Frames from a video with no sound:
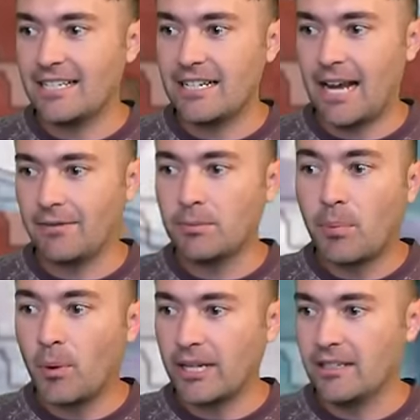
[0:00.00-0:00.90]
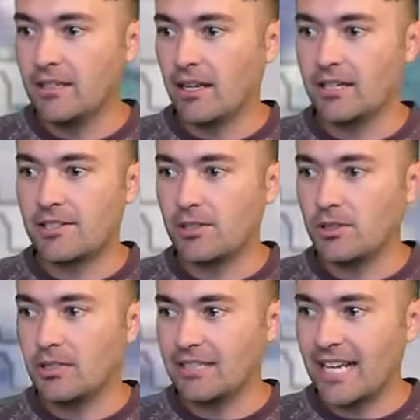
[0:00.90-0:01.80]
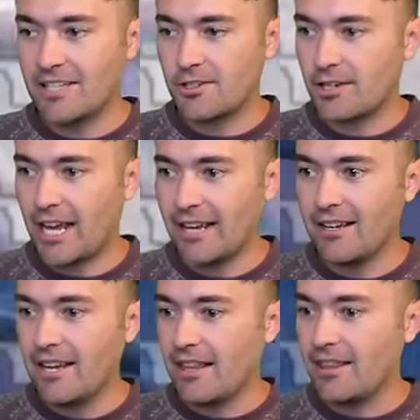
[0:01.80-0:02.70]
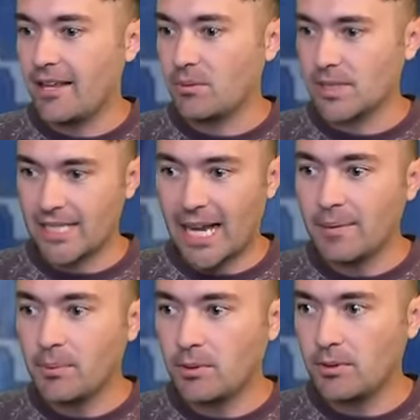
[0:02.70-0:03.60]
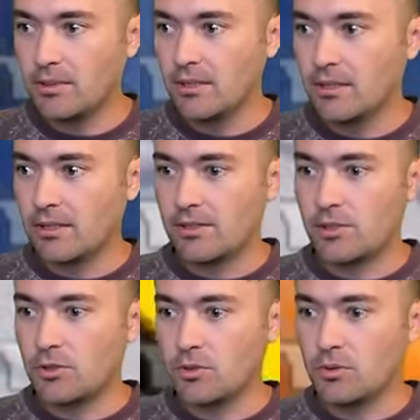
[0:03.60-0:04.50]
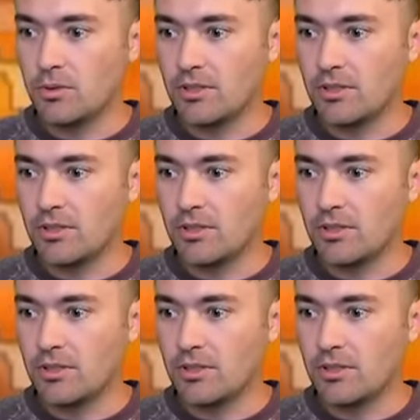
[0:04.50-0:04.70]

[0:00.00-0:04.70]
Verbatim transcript: didn't have a point until yesterday, then was able to